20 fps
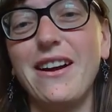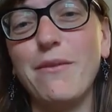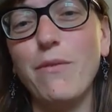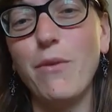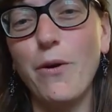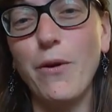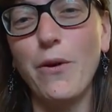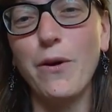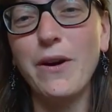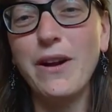
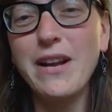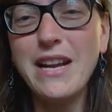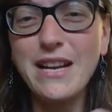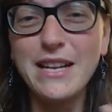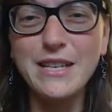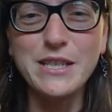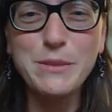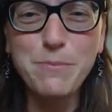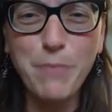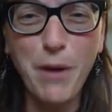or
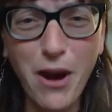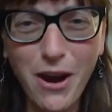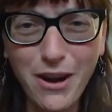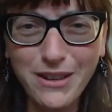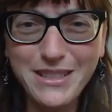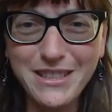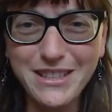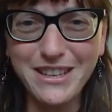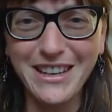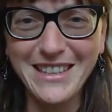has
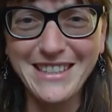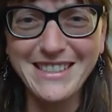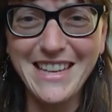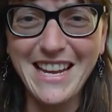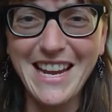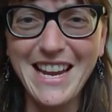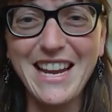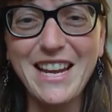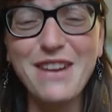sparked an idea.